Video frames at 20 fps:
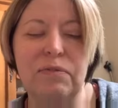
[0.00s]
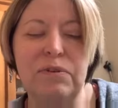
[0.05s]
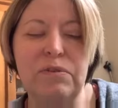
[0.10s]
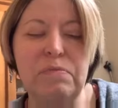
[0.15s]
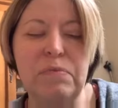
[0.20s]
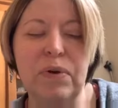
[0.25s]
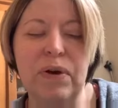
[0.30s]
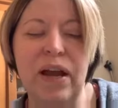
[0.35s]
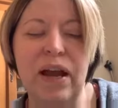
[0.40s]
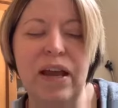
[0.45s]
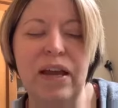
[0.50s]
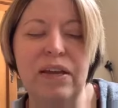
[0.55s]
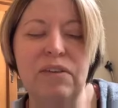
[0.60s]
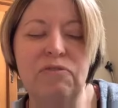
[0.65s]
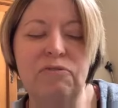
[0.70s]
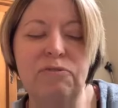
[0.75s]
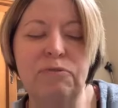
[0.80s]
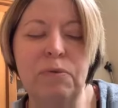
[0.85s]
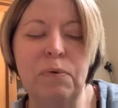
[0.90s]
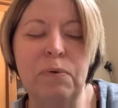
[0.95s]
We pray
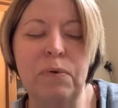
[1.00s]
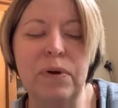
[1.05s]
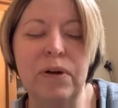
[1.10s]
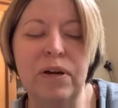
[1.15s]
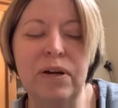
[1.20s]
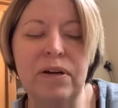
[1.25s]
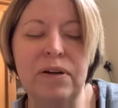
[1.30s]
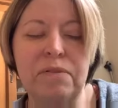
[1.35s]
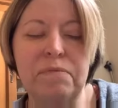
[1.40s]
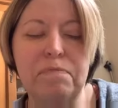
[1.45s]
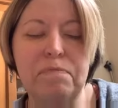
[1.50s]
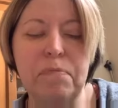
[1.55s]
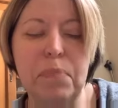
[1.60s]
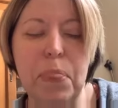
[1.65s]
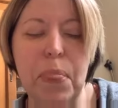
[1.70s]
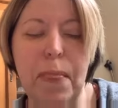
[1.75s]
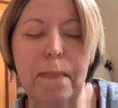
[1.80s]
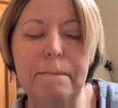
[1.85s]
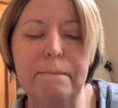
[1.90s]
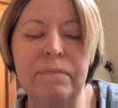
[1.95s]
for
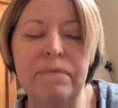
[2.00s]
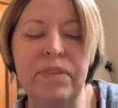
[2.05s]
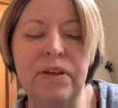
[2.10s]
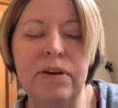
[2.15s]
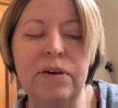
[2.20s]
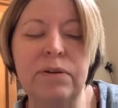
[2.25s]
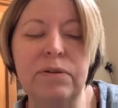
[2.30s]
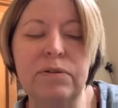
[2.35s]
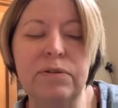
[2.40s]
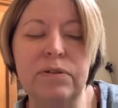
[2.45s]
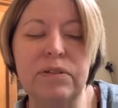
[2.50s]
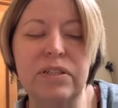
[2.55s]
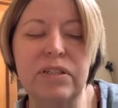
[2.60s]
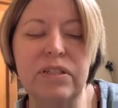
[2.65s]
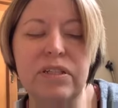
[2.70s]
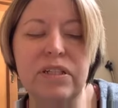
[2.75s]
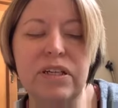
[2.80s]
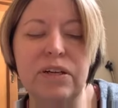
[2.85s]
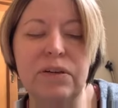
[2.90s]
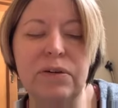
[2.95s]

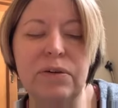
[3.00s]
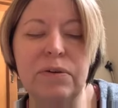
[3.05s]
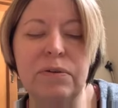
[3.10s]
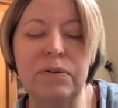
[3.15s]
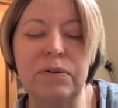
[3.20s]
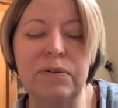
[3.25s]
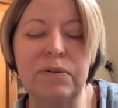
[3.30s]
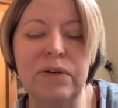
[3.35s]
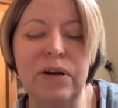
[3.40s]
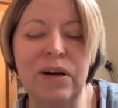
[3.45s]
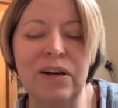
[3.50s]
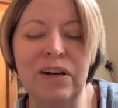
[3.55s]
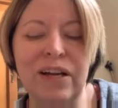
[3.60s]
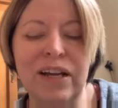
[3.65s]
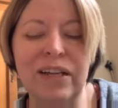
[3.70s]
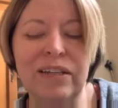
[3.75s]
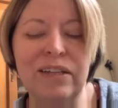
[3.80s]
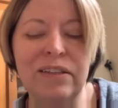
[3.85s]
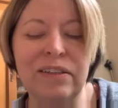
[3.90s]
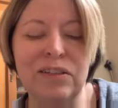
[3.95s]
those who are
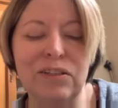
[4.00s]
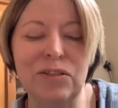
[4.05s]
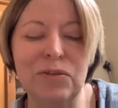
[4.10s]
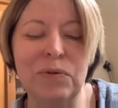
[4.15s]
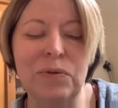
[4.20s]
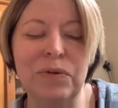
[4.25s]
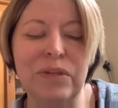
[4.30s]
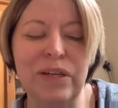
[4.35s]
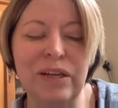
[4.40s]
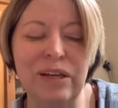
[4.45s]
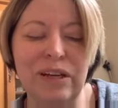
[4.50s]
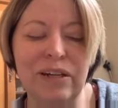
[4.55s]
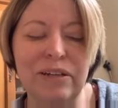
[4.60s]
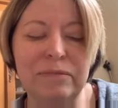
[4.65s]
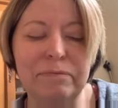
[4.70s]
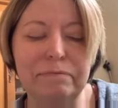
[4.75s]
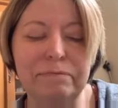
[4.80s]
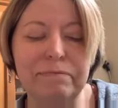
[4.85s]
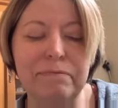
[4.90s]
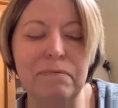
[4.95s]
ending the school
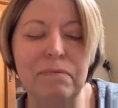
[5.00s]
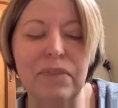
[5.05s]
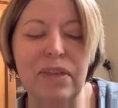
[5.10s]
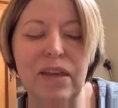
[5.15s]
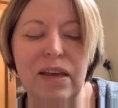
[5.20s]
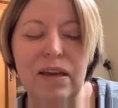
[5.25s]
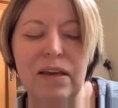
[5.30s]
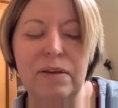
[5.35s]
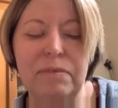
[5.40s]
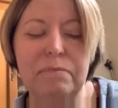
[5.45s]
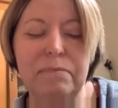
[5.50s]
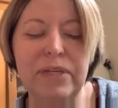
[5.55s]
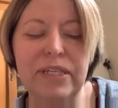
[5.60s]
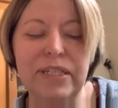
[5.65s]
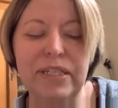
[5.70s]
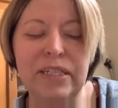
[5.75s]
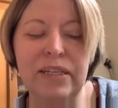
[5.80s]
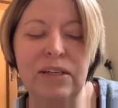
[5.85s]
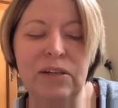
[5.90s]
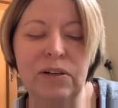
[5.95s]
year,
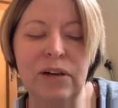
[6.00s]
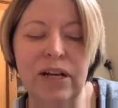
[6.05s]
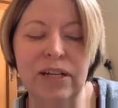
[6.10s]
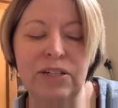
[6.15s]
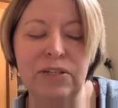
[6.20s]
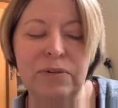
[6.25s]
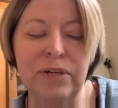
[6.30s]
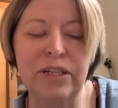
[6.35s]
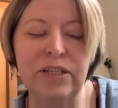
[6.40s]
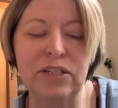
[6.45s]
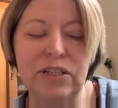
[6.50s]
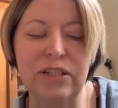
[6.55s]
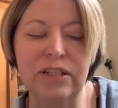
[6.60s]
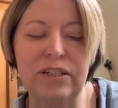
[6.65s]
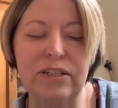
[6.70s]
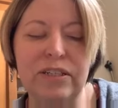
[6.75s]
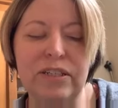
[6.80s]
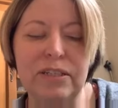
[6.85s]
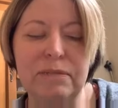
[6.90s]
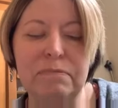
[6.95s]
missing
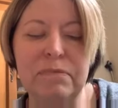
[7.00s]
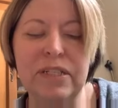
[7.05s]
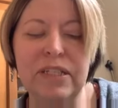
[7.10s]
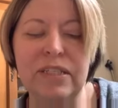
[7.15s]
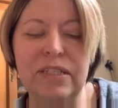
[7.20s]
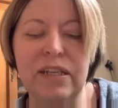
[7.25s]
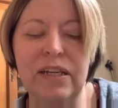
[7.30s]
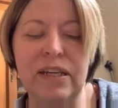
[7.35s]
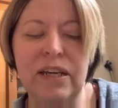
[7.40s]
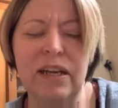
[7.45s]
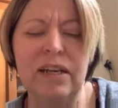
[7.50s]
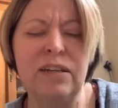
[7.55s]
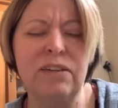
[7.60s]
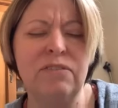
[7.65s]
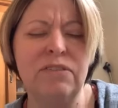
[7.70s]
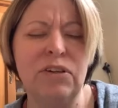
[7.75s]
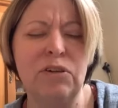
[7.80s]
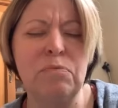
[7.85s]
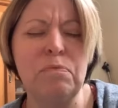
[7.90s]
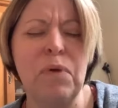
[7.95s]
graduations, missing end
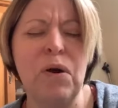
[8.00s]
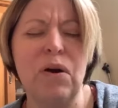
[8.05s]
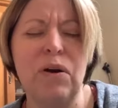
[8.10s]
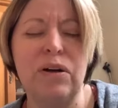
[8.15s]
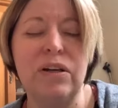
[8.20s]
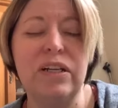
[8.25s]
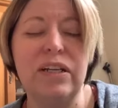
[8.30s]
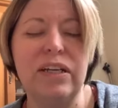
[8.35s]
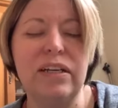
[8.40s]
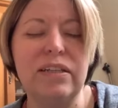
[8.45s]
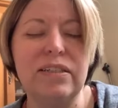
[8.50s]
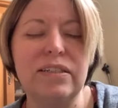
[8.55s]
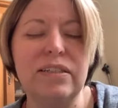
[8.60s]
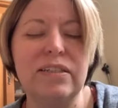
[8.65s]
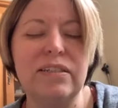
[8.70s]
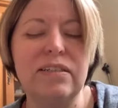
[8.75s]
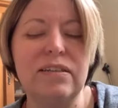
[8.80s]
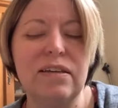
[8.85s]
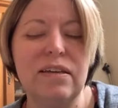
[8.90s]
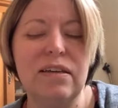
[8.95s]
of year
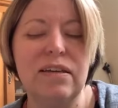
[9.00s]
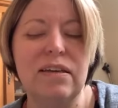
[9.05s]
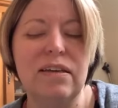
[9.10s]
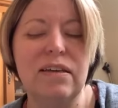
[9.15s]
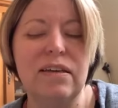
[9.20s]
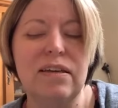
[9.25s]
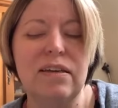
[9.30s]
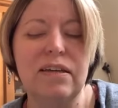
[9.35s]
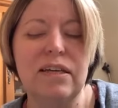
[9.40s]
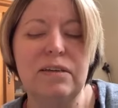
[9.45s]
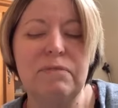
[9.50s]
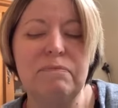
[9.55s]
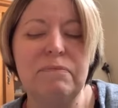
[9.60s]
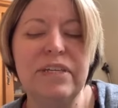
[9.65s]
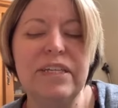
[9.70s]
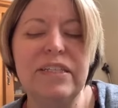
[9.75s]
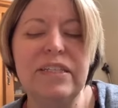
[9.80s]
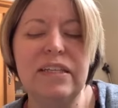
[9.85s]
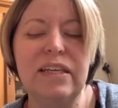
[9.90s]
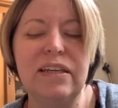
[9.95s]
parties,
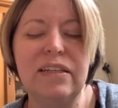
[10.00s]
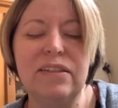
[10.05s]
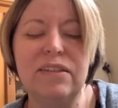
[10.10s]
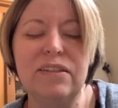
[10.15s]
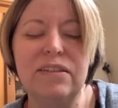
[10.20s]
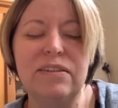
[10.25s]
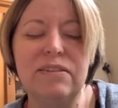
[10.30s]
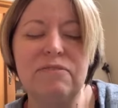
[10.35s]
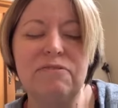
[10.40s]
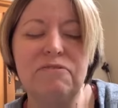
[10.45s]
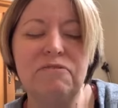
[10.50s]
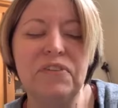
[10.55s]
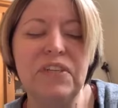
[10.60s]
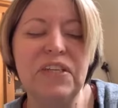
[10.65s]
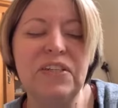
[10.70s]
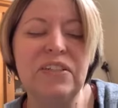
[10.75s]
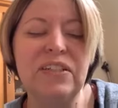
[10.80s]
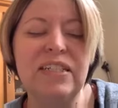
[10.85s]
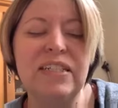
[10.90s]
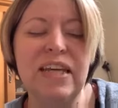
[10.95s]
missing
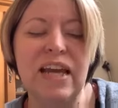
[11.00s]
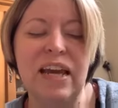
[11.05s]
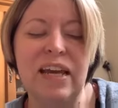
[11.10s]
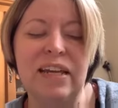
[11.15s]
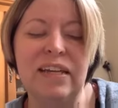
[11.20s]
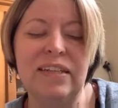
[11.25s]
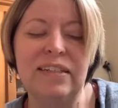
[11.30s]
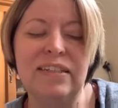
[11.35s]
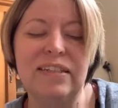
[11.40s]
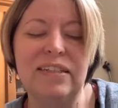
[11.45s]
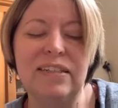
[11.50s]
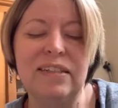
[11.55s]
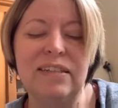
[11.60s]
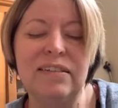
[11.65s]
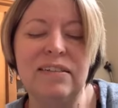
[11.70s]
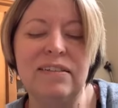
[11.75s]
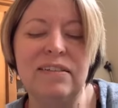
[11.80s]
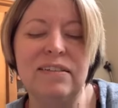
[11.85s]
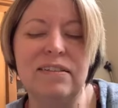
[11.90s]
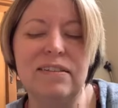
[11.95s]
field days
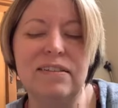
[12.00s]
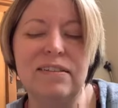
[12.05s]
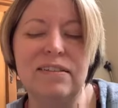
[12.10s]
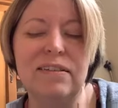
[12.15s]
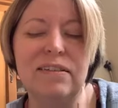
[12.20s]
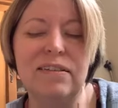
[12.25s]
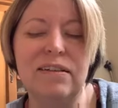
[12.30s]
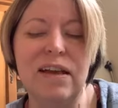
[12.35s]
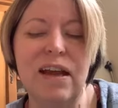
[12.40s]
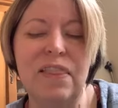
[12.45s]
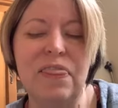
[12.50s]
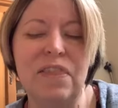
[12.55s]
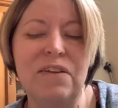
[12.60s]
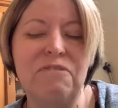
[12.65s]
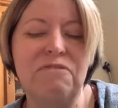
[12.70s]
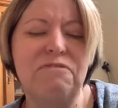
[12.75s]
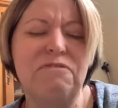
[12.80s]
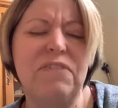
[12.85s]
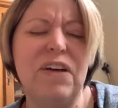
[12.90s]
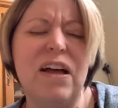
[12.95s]
and the
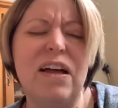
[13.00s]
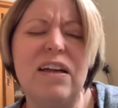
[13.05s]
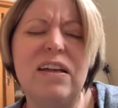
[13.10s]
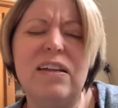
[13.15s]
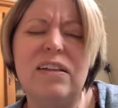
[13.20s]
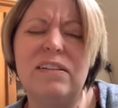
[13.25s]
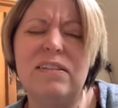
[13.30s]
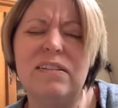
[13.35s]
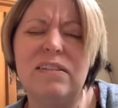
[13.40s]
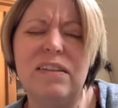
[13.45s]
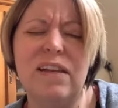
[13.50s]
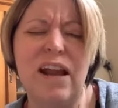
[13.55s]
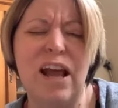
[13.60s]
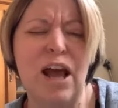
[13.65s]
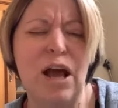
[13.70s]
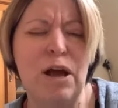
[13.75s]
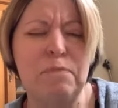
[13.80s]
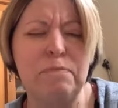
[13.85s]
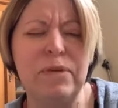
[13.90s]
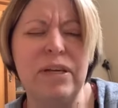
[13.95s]
fun that
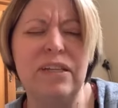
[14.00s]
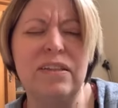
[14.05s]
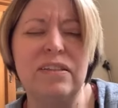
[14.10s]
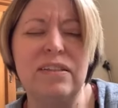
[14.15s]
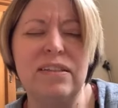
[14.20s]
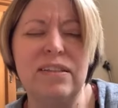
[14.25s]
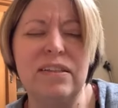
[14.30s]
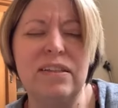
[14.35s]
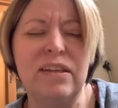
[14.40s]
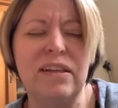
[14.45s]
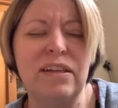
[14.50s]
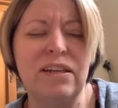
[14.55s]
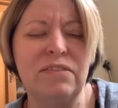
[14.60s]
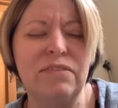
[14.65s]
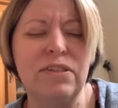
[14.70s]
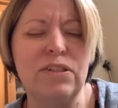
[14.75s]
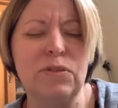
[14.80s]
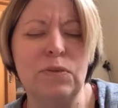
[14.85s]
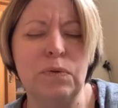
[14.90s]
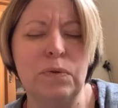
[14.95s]
happens at the end of
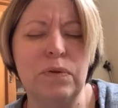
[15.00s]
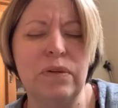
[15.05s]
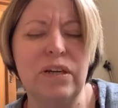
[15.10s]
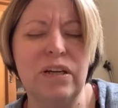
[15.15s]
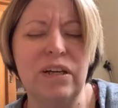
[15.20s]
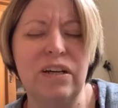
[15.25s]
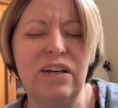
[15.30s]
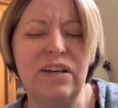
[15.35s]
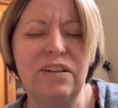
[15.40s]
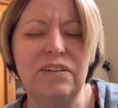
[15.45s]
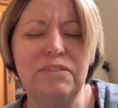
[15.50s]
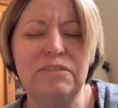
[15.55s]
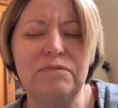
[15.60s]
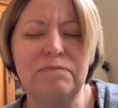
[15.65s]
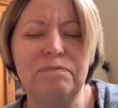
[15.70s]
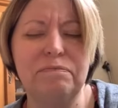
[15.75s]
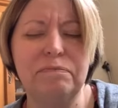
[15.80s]
a school year,